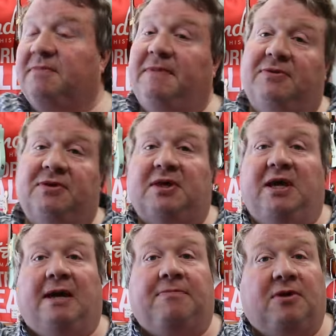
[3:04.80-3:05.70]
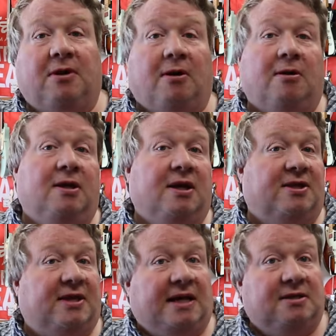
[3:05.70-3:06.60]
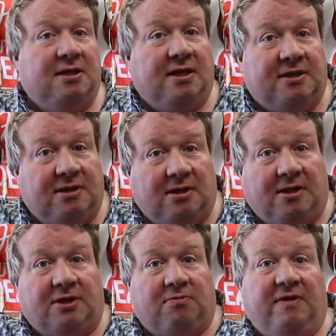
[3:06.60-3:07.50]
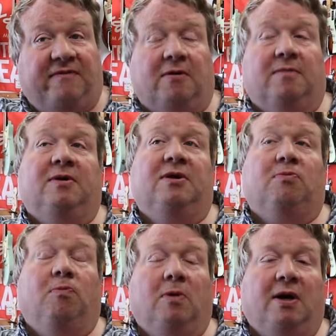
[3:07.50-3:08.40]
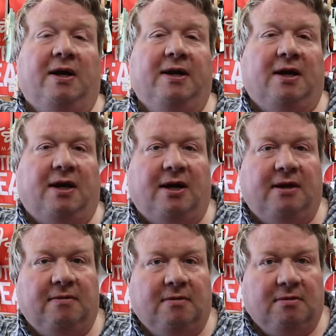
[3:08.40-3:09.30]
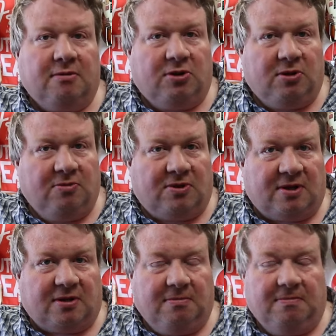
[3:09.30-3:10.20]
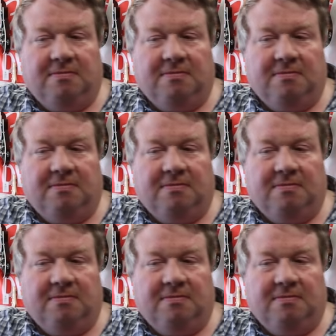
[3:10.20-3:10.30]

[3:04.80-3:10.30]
about this amp that aren't exactly like the Deluxe Reverb is why I choose it.